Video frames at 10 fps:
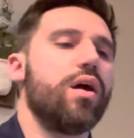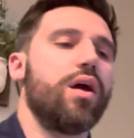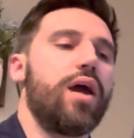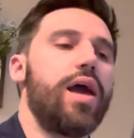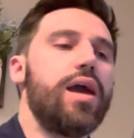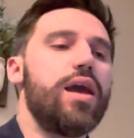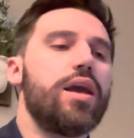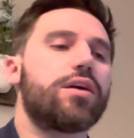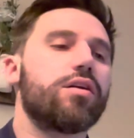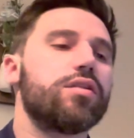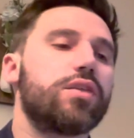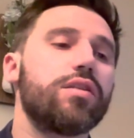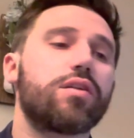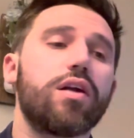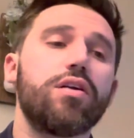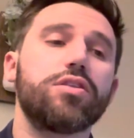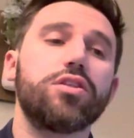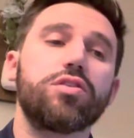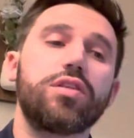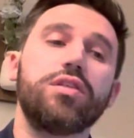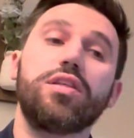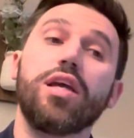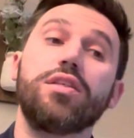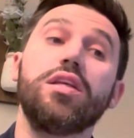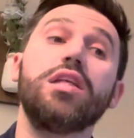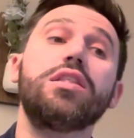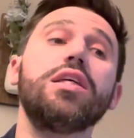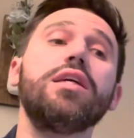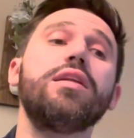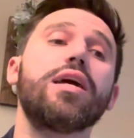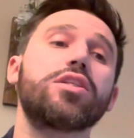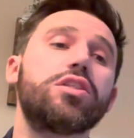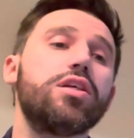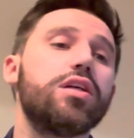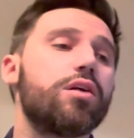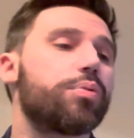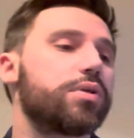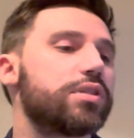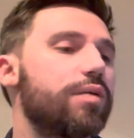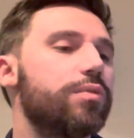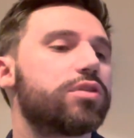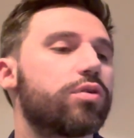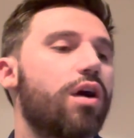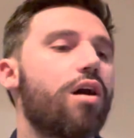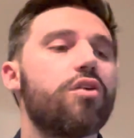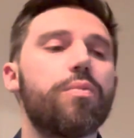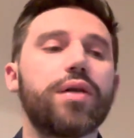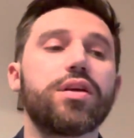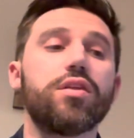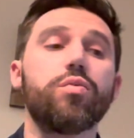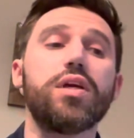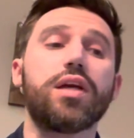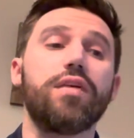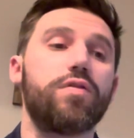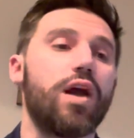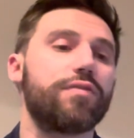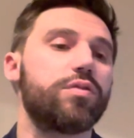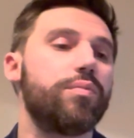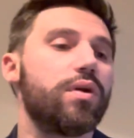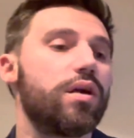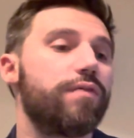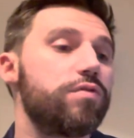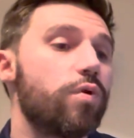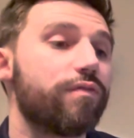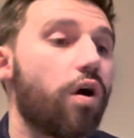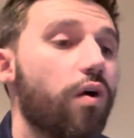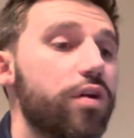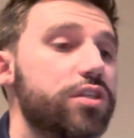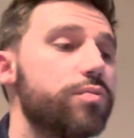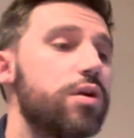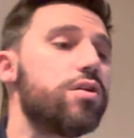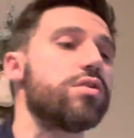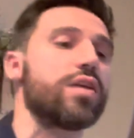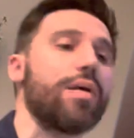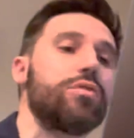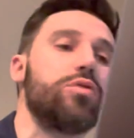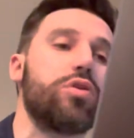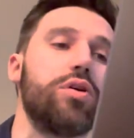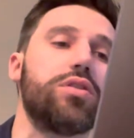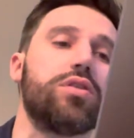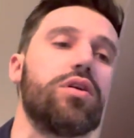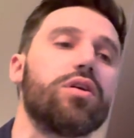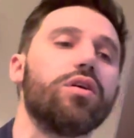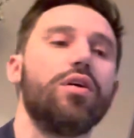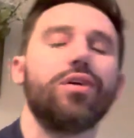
Hey, current 10th graders interested in CACC next year, please let Miss O'Connor know by the end of the week. And if you have some, if you have already submitted your top two choices to her,